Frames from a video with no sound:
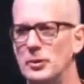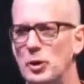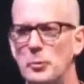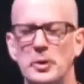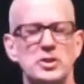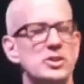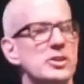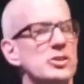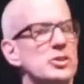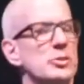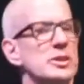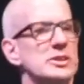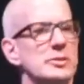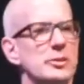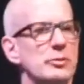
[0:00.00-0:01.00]
Or I bet you they're
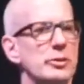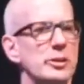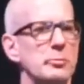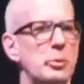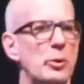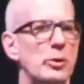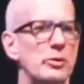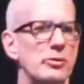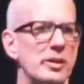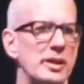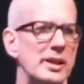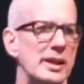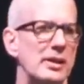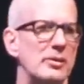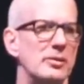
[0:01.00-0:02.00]
doing something really important right
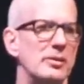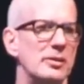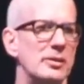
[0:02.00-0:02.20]
now.